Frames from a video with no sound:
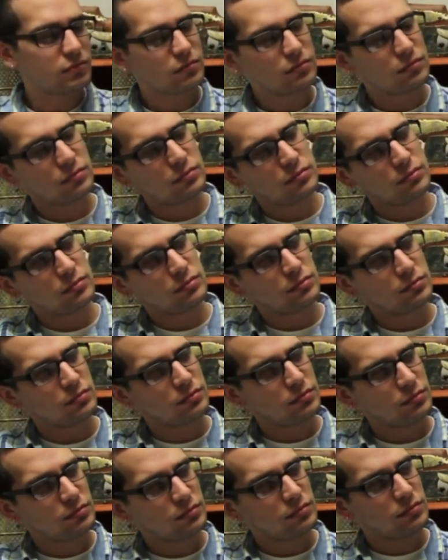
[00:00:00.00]

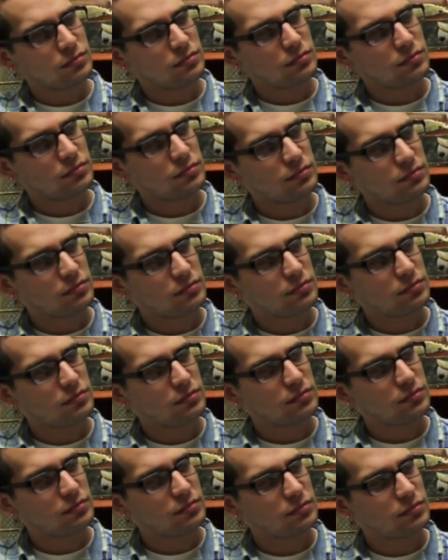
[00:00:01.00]

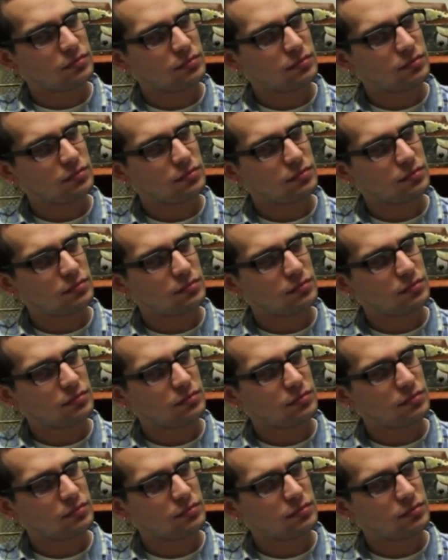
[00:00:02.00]
[no speech]